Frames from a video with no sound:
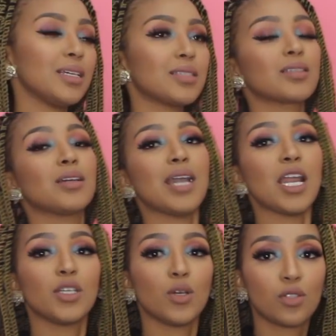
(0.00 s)
is
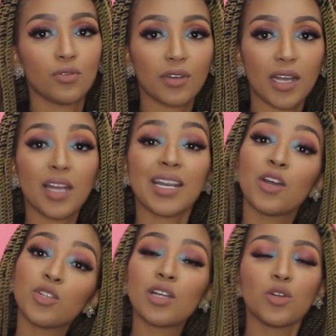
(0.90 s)
a
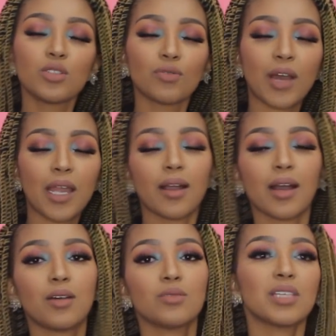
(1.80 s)
notifying
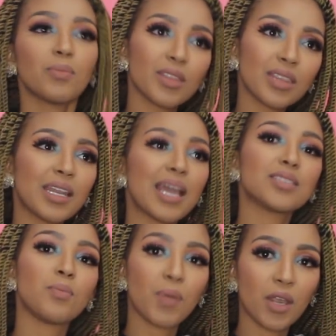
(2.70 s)
account, something that
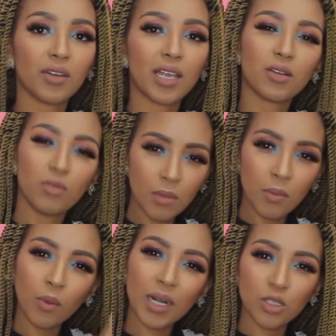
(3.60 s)
has a barrier.
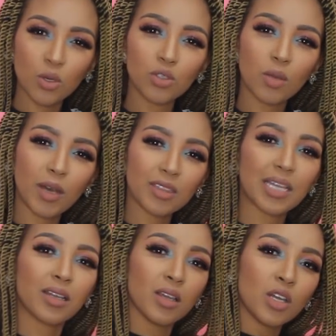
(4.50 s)
Remember what I told you about
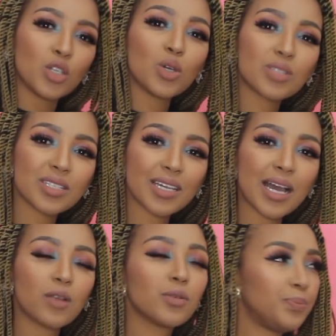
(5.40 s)
that notice
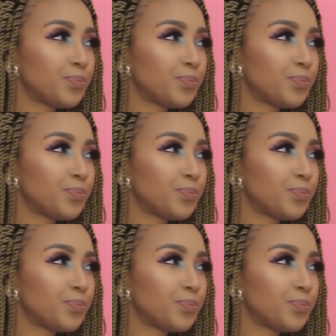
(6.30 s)
account?